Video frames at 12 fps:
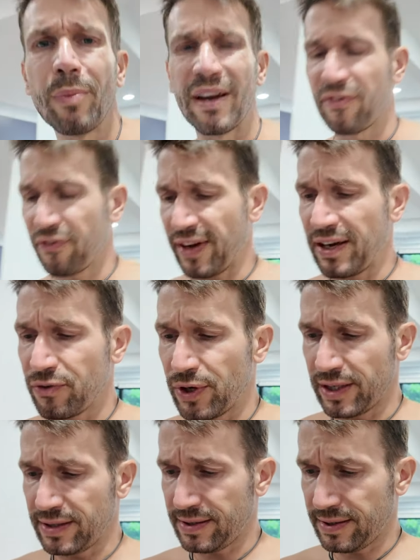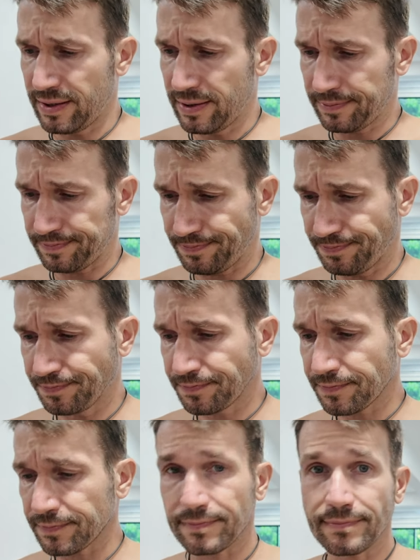my favorite
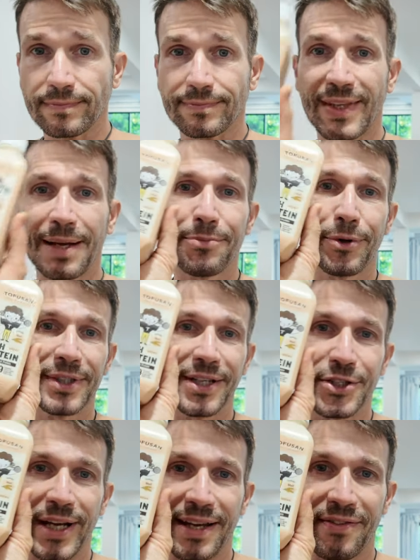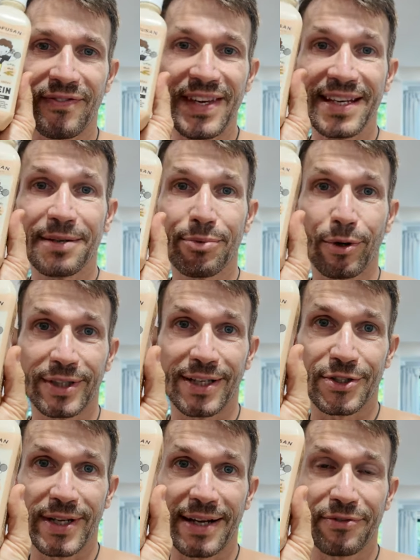protein shake, vegan
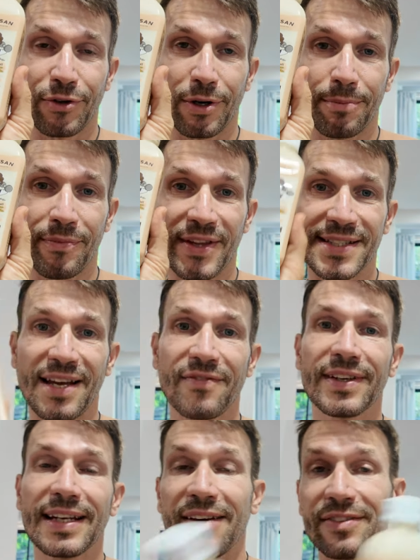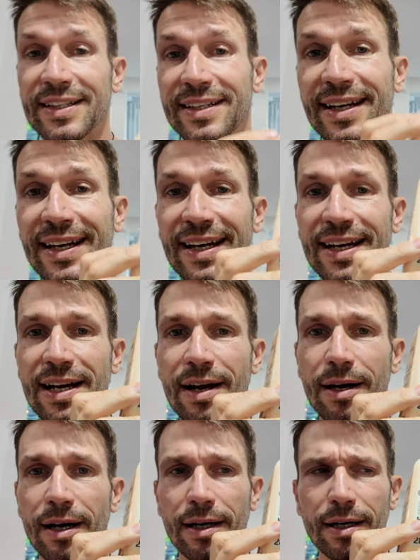protein shake from the seven eleven.
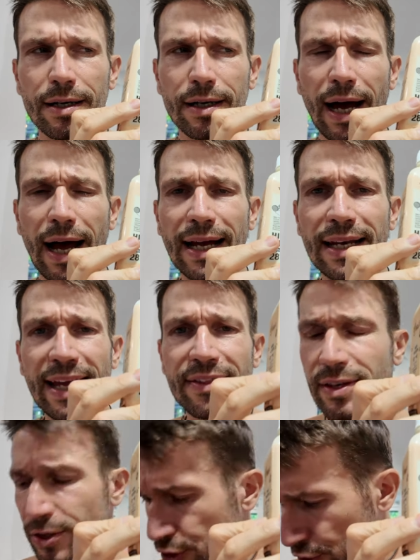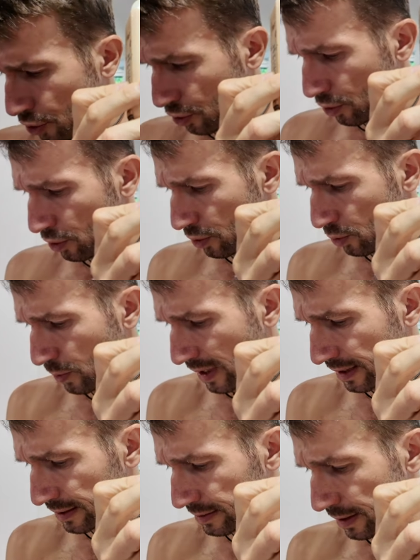Uh, I like the Choco
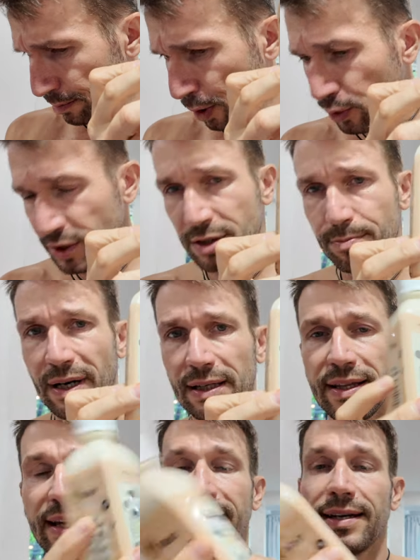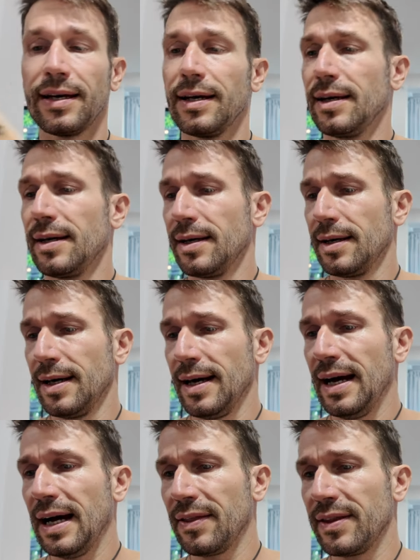one most, but they
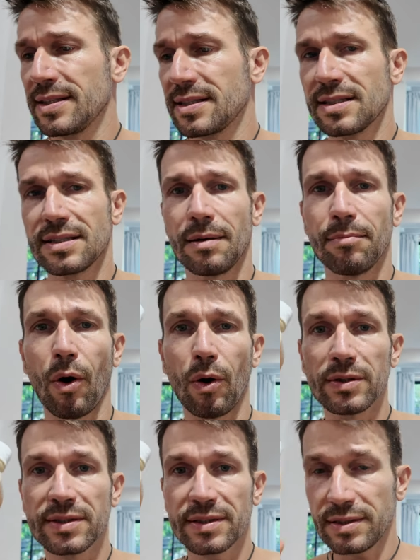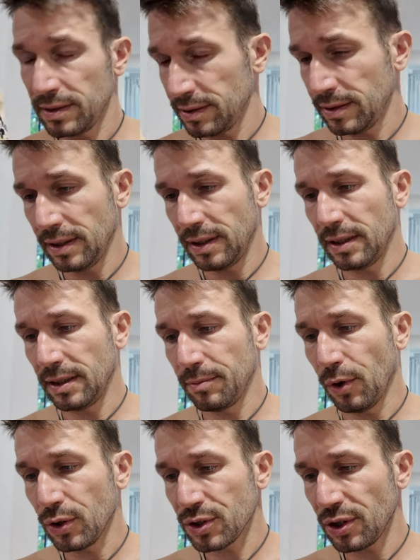had this malt. Um,
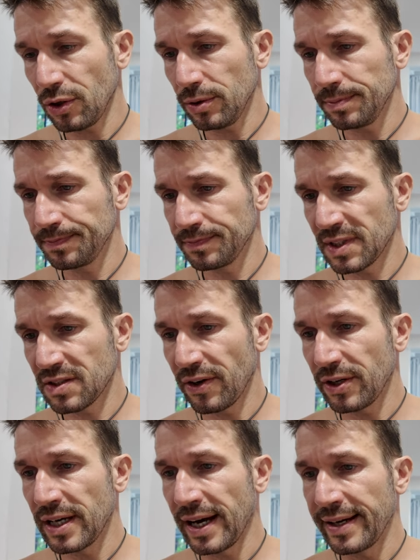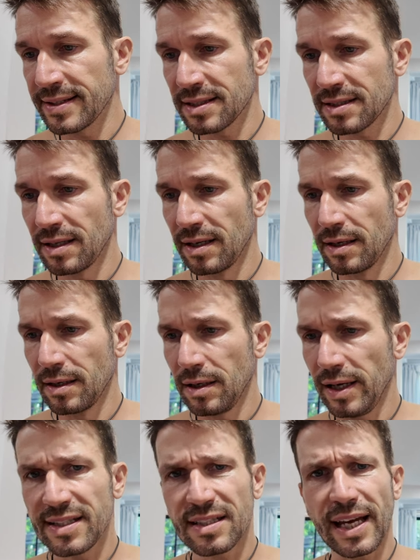also, it's very nice.
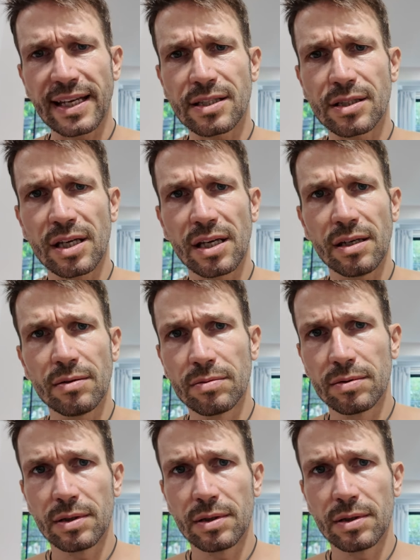It's tasty,